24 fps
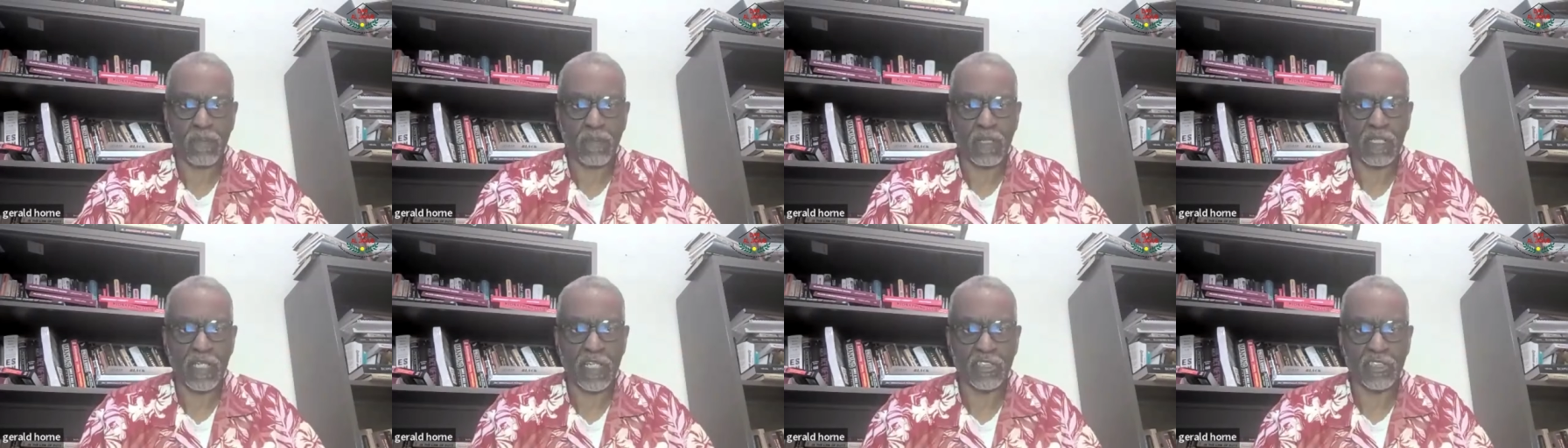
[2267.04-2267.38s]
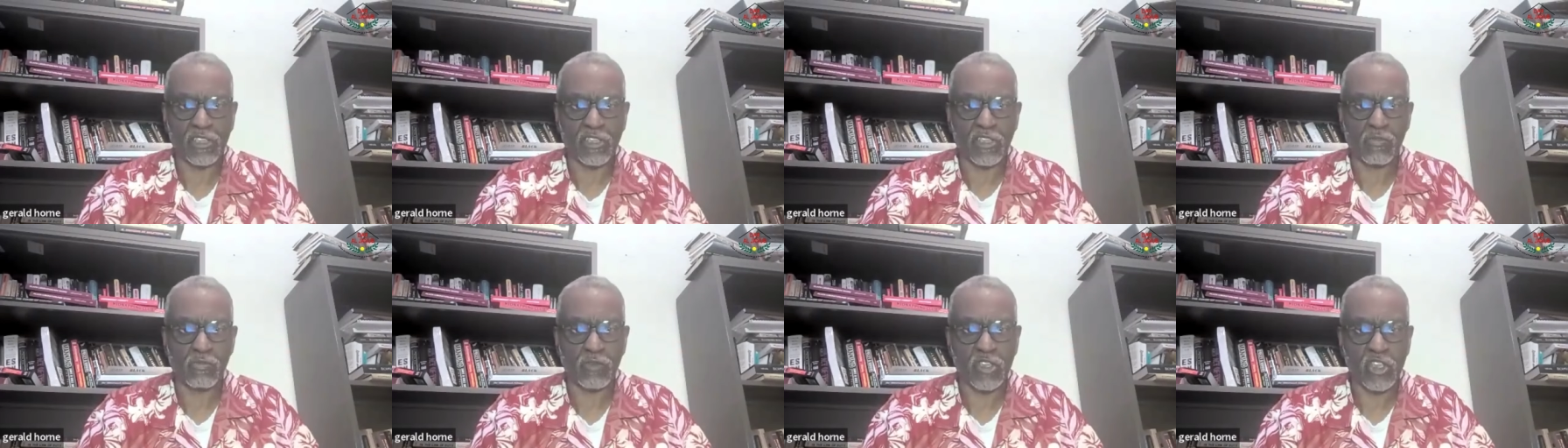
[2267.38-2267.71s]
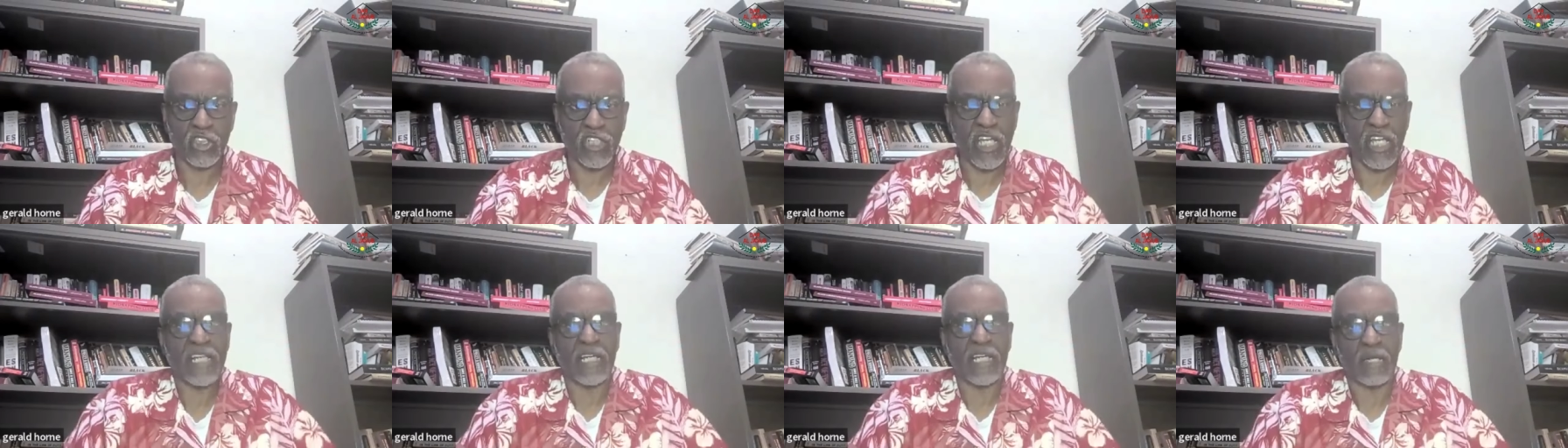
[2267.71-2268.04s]
relations with
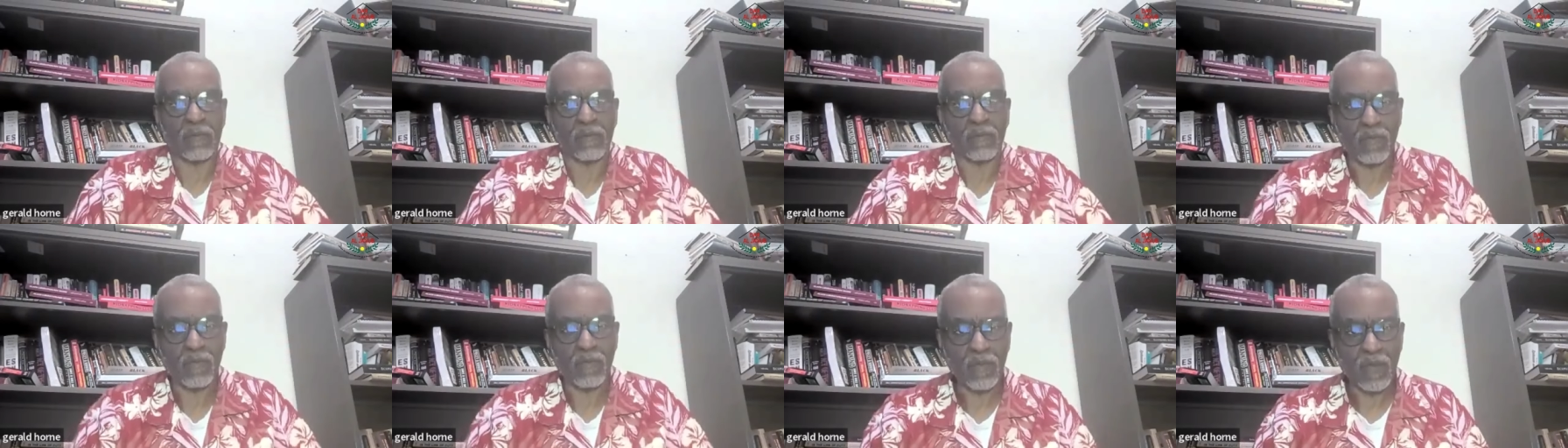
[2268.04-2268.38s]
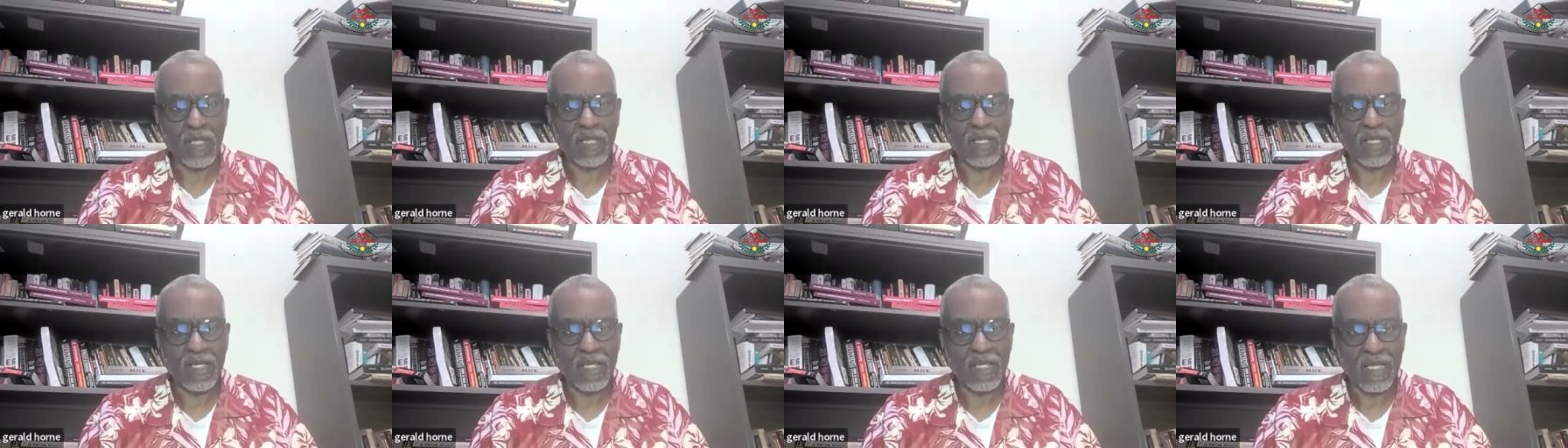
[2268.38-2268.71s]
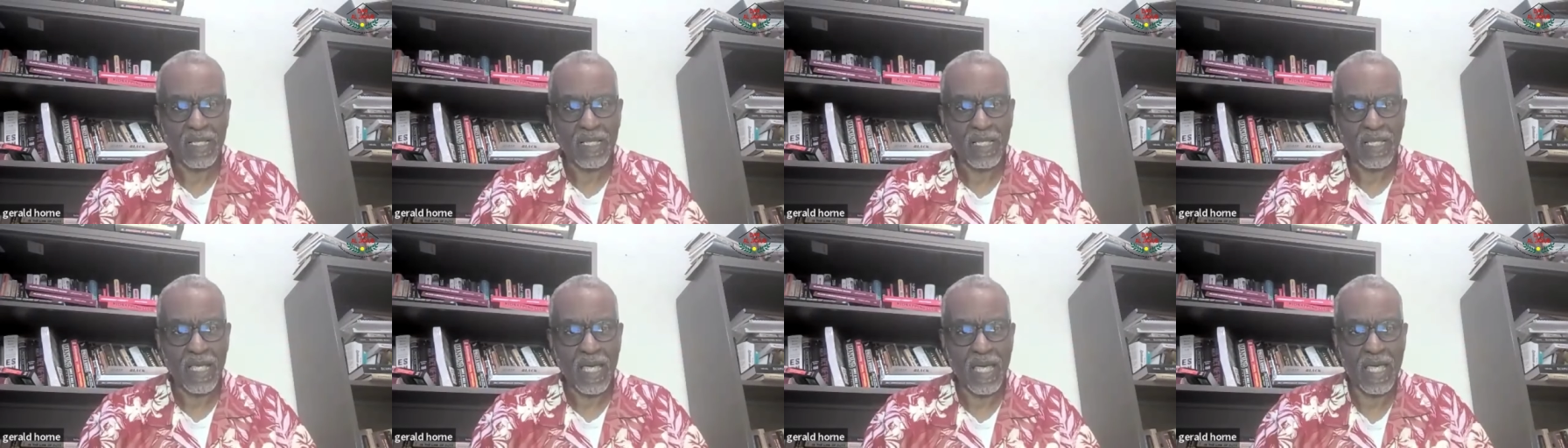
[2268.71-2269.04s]
China
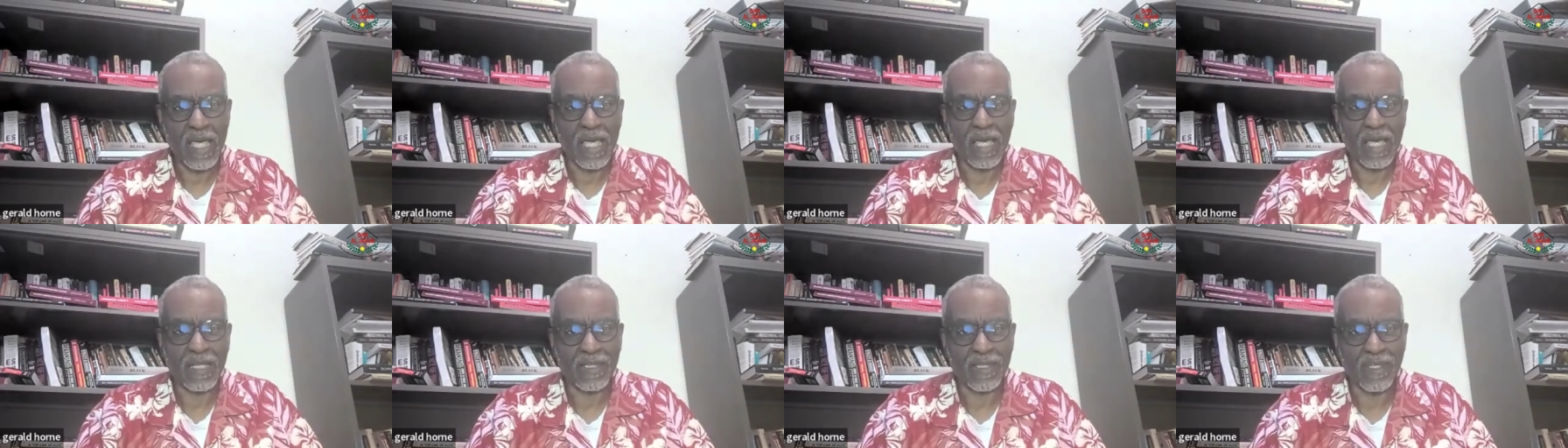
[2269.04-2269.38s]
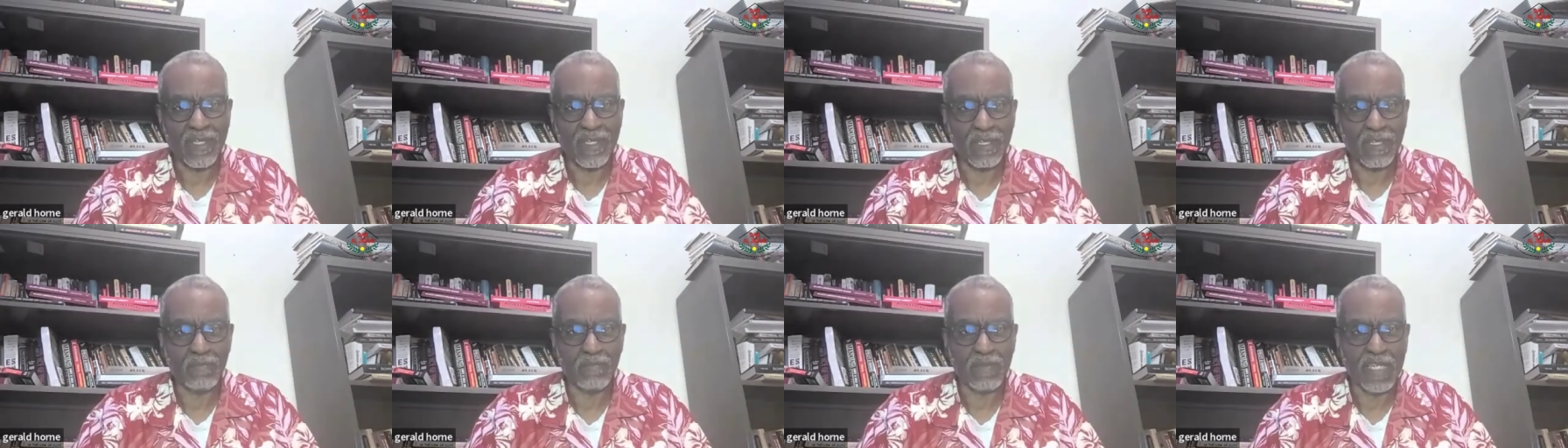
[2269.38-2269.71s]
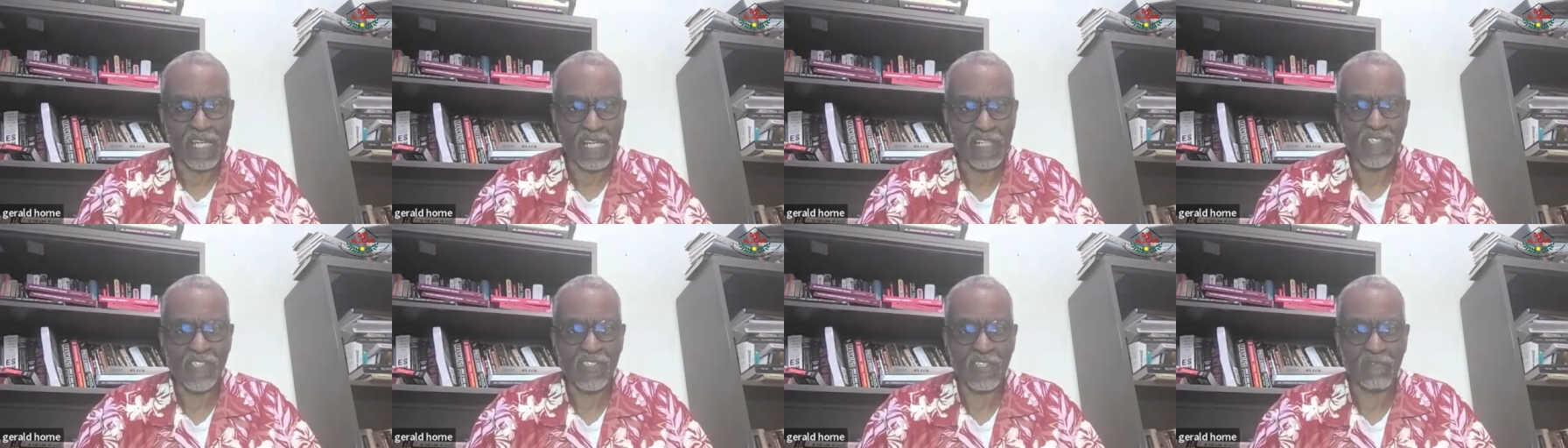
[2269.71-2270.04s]
at the
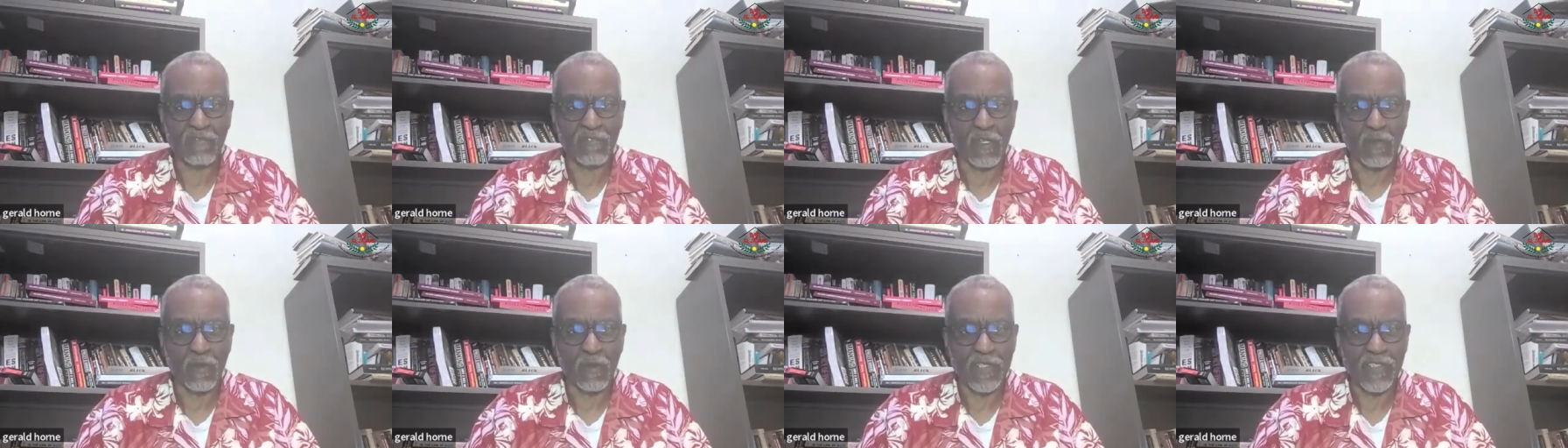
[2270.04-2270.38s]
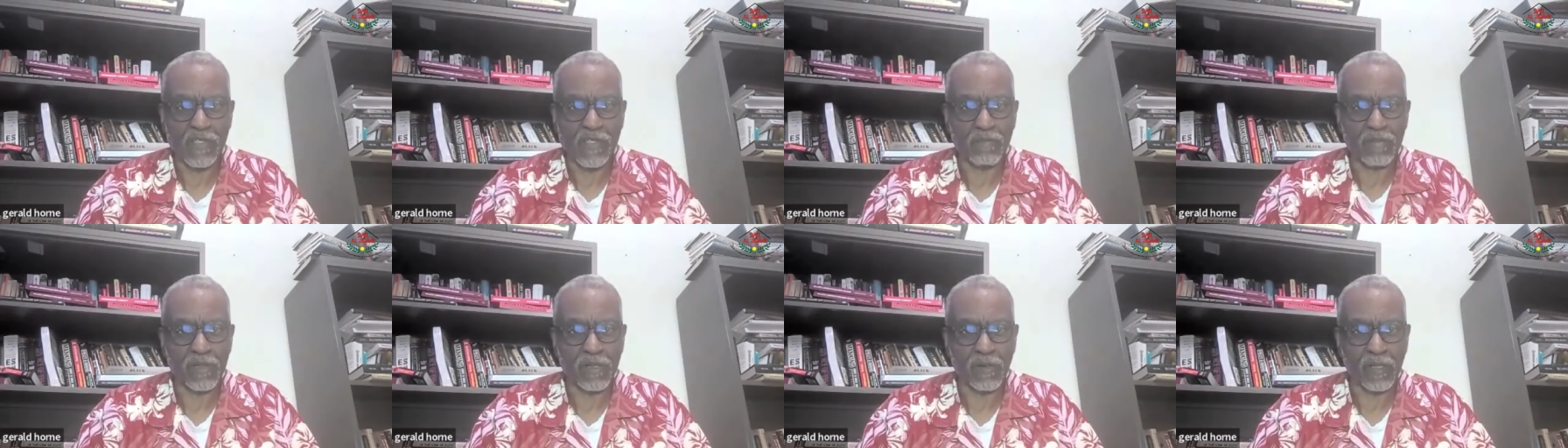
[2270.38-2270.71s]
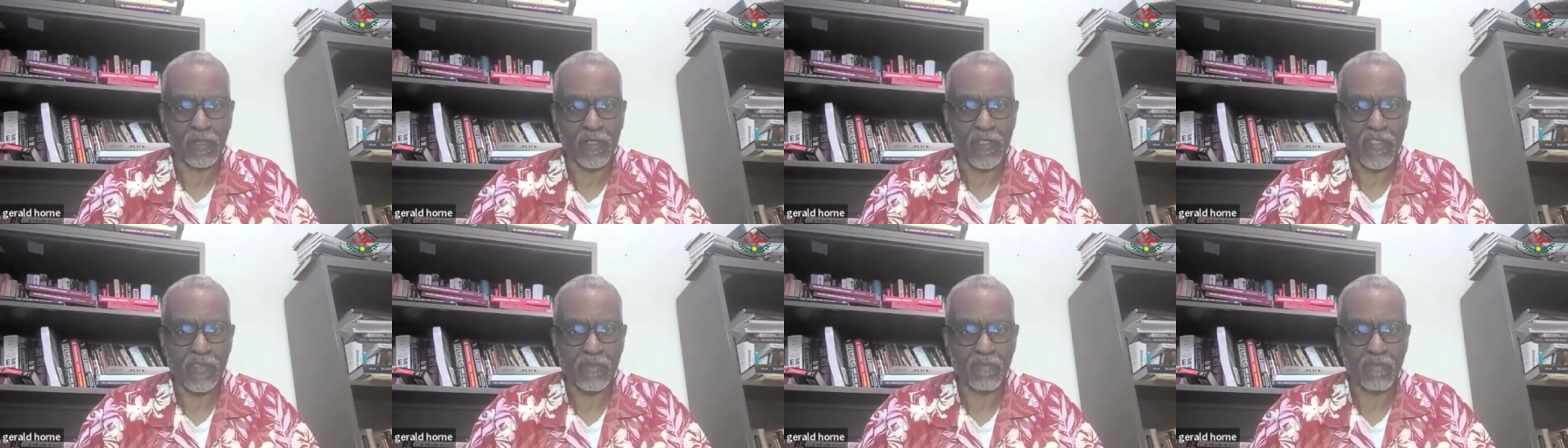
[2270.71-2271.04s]
behest of US
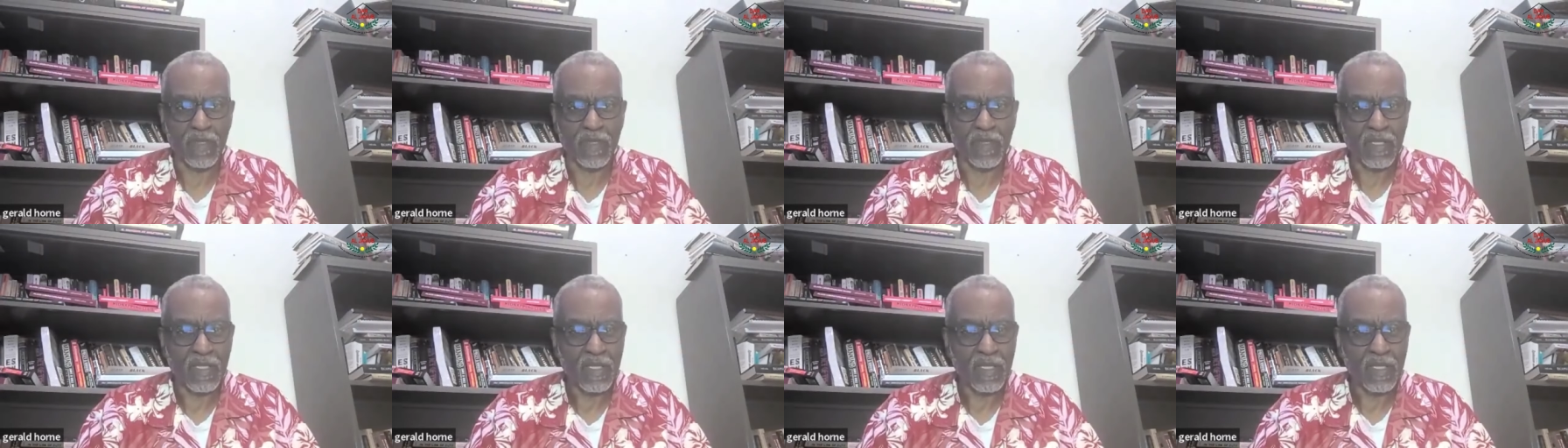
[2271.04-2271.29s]
imperialism.